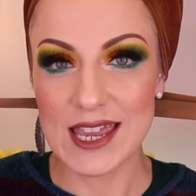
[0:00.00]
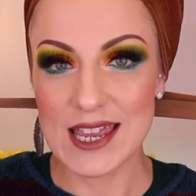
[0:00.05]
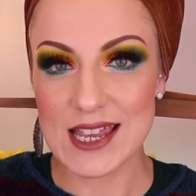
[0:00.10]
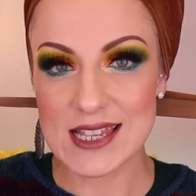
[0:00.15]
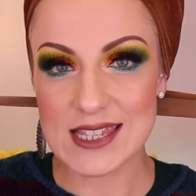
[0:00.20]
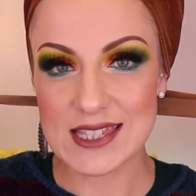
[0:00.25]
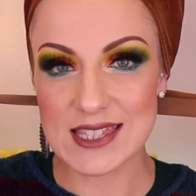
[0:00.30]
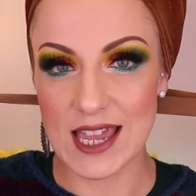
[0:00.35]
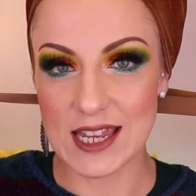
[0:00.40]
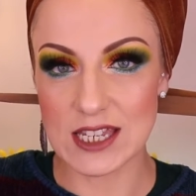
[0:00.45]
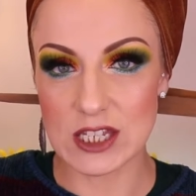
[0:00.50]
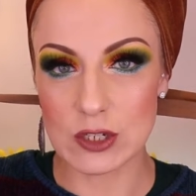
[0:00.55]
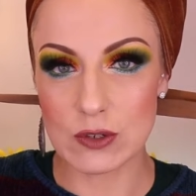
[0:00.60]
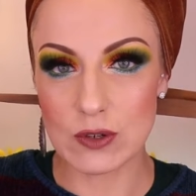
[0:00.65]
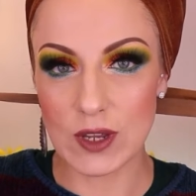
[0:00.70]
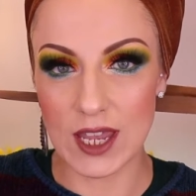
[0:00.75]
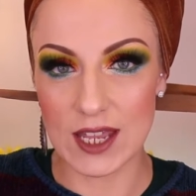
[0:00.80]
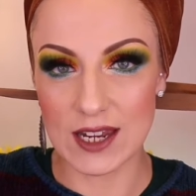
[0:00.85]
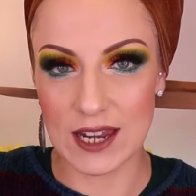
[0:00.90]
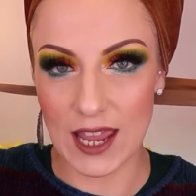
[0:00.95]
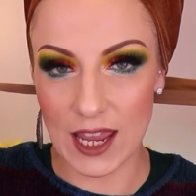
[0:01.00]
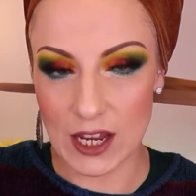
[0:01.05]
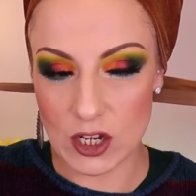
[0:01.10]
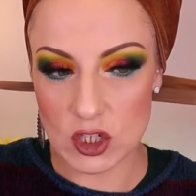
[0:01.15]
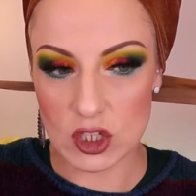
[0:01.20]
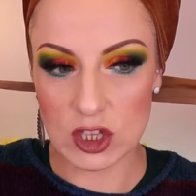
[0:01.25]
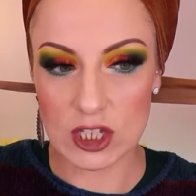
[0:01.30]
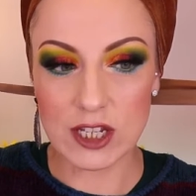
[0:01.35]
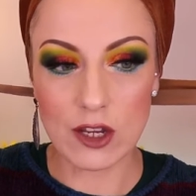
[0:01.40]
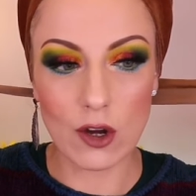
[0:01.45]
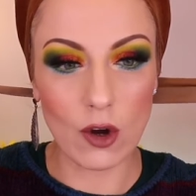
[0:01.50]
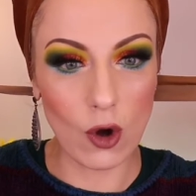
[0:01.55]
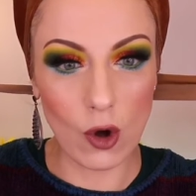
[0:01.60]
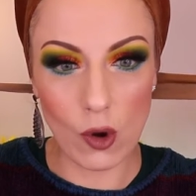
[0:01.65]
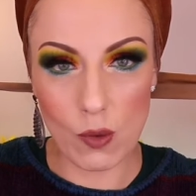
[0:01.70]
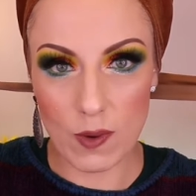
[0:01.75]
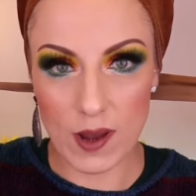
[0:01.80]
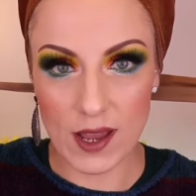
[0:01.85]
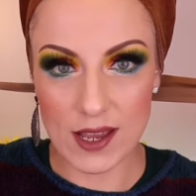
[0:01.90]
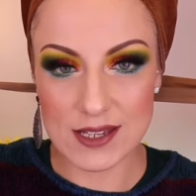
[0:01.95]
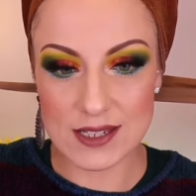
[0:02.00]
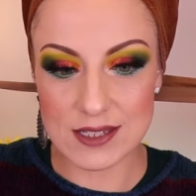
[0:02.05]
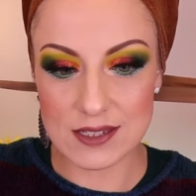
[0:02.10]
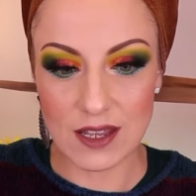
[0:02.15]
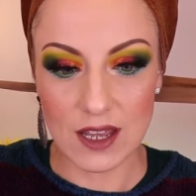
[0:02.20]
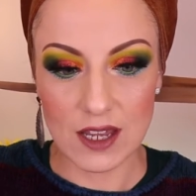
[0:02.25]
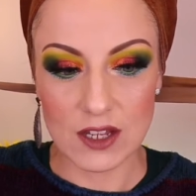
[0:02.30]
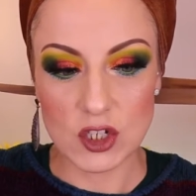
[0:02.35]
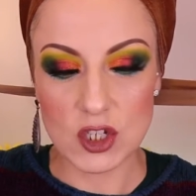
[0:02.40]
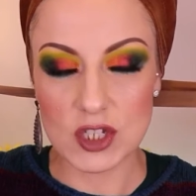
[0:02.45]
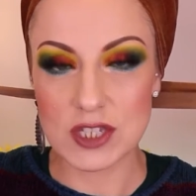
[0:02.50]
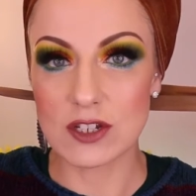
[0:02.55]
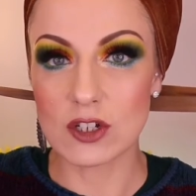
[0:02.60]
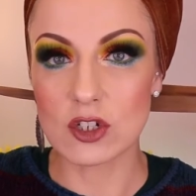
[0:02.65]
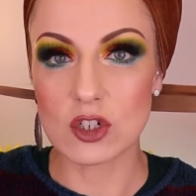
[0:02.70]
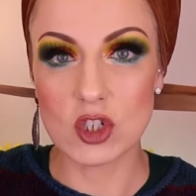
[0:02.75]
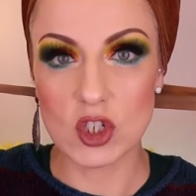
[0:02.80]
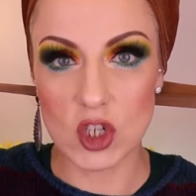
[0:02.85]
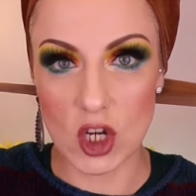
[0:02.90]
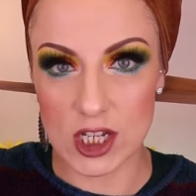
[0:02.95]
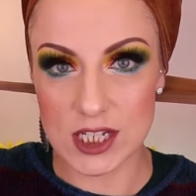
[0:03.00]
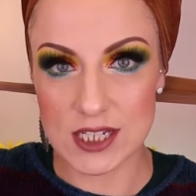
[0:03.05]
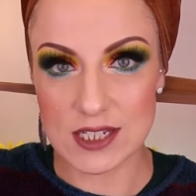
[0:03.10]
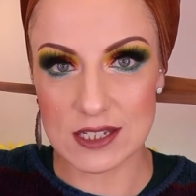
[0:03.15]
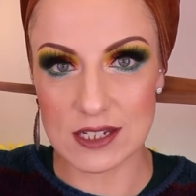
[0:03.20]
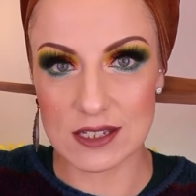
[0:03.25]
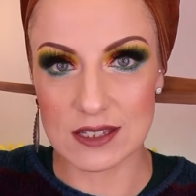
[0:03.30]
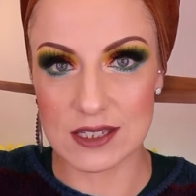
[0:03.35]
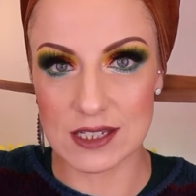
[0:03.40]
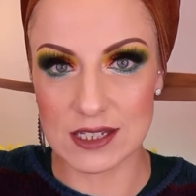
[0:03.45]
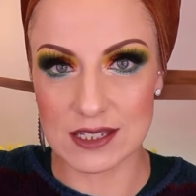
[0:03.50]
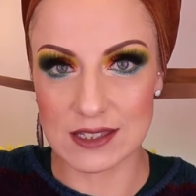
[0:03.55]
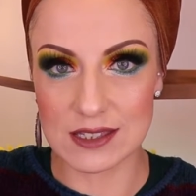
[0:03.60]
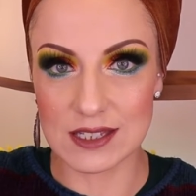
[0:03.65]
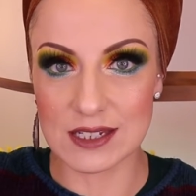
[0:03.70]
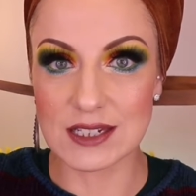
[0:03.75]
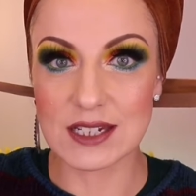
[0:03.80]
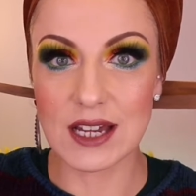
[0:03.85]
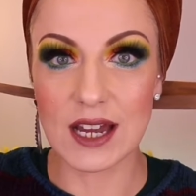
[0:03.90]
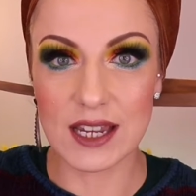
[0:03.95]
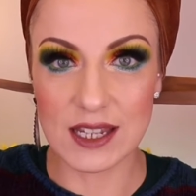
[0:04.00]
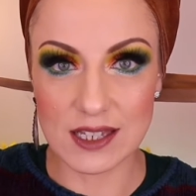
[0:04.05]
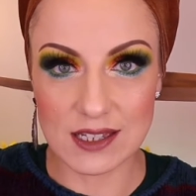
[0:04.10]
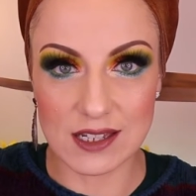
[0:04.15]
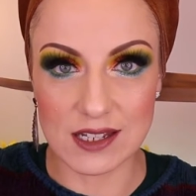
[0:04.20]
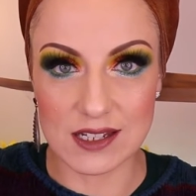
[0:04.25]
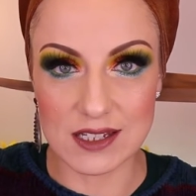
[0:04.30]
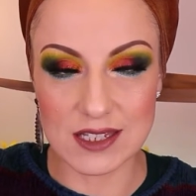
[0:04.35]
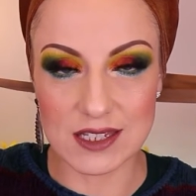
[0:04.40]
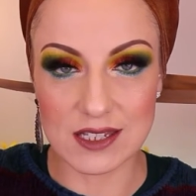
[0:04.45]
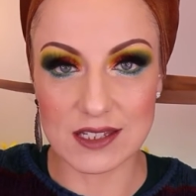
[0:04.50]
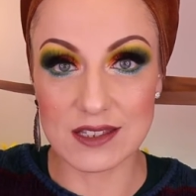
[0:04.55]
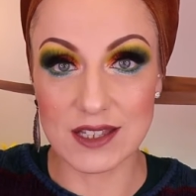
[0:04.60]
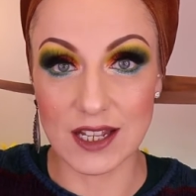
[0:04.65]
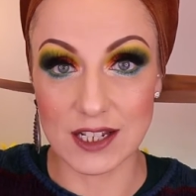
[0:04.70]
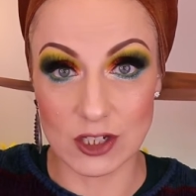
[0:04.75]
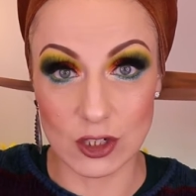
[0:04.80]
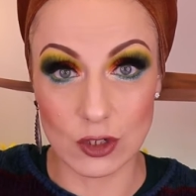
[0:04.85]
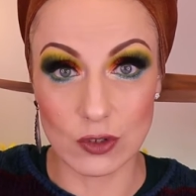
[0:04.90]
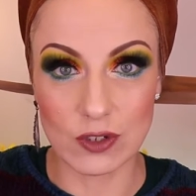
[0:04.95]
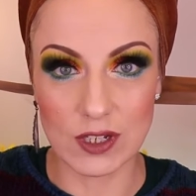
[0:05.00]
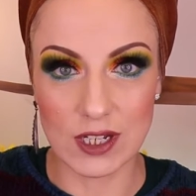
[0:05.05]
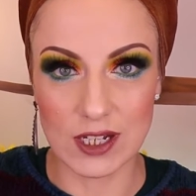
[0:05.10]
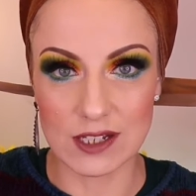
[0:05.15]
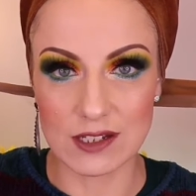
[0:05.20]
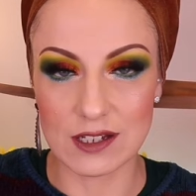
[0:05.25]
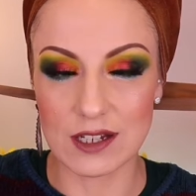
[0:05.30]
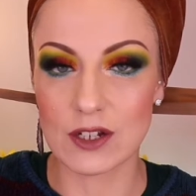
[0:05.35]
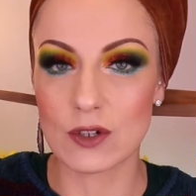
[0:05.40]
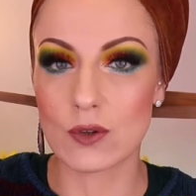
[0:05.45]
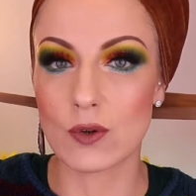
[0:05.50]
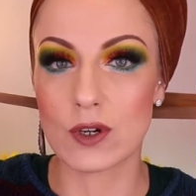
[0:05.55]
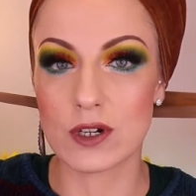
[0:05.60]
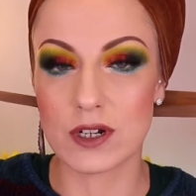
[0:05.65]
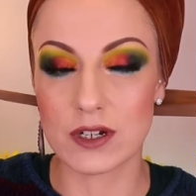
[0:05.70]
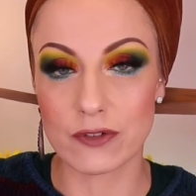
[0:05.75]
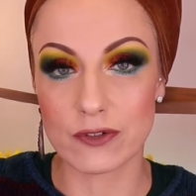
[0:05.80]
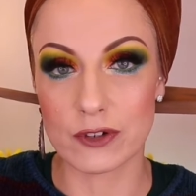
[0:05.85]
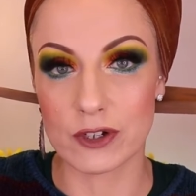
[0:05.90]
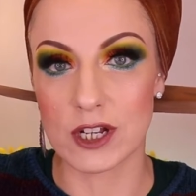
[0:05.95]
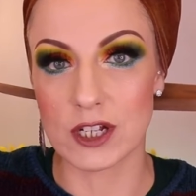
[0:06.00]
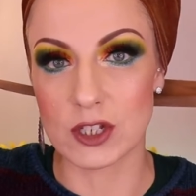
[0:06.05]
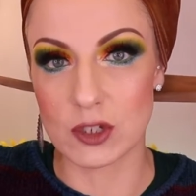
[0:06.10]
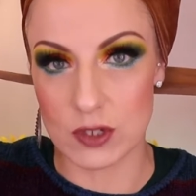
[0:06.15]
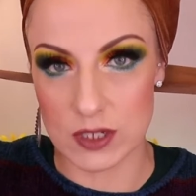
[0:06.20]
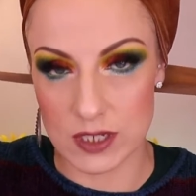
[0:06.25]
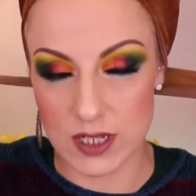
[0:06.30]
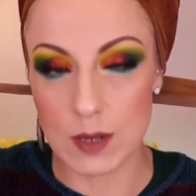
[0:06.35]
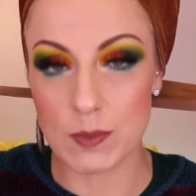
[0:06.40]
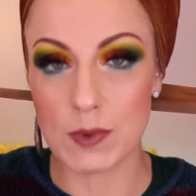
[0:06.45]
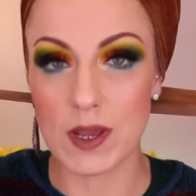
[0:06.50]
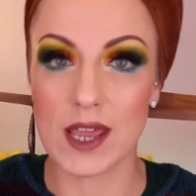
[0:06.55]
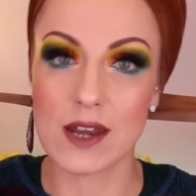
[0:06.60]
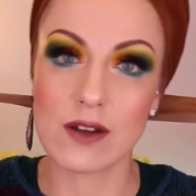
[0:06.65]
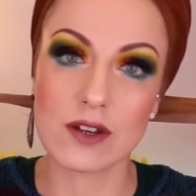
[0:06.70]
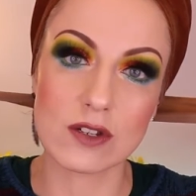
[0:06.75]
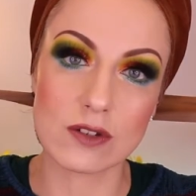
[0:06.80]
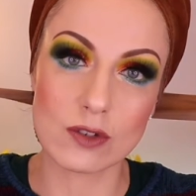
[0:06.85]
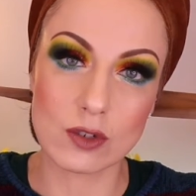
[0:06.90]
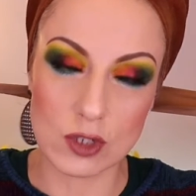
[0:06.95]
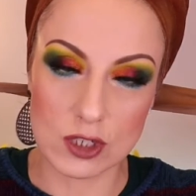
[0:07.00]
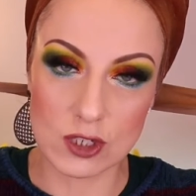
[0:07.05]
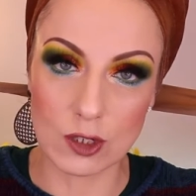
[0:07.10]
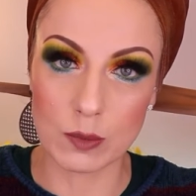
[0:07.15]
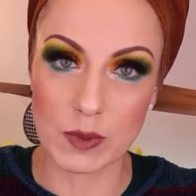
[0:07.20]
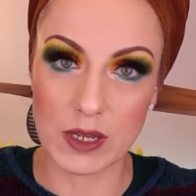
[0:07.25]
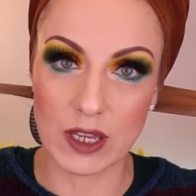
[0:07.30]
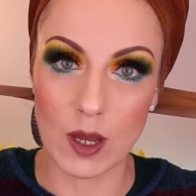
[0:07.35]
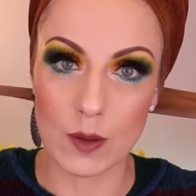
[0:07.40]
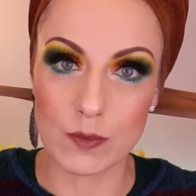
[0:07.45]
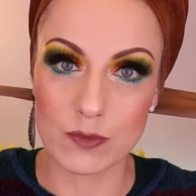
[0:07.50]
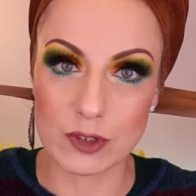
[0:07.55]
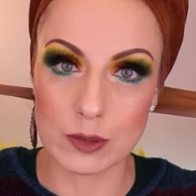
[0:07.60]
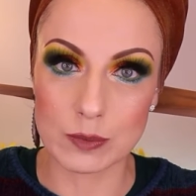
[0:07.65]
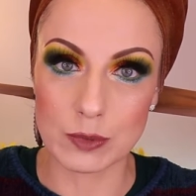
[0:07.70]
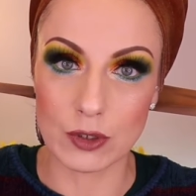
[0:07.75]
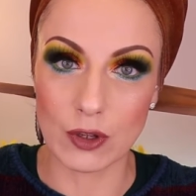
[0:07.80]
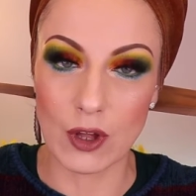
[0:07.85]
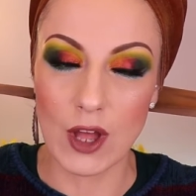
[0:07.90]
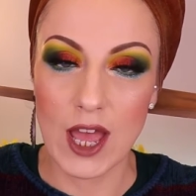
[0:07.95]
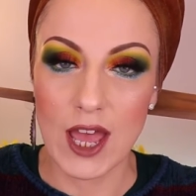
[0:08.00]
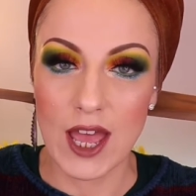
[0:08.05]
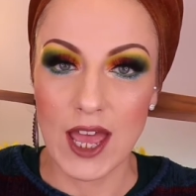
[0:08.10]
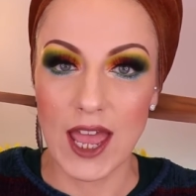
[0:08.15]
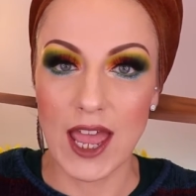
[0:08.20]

is that you can actually always just adjust the, the tightness that you need in order for not to slip and to still be comfortable.